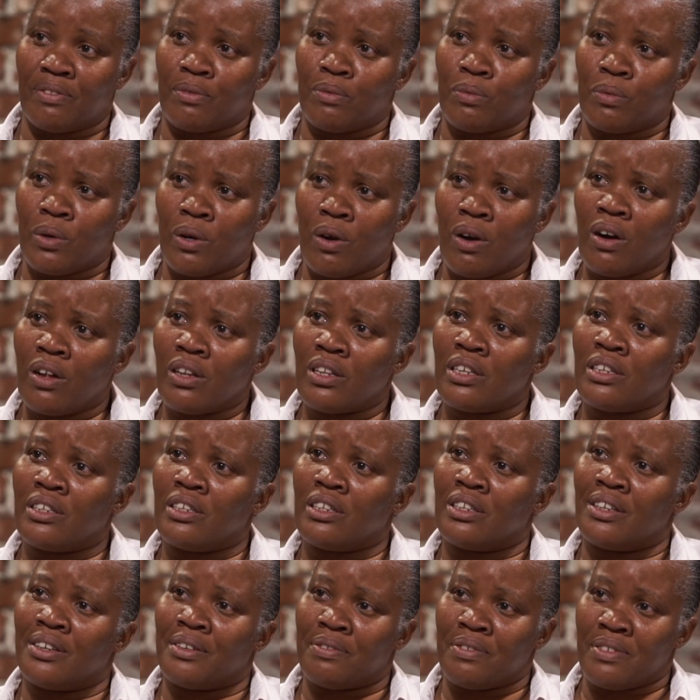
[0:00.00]
We're all in
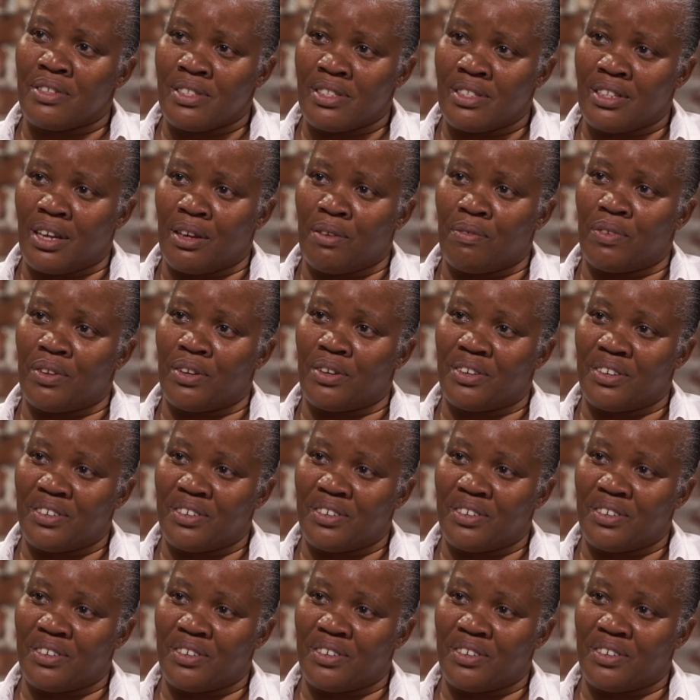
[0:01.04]
need of a savior.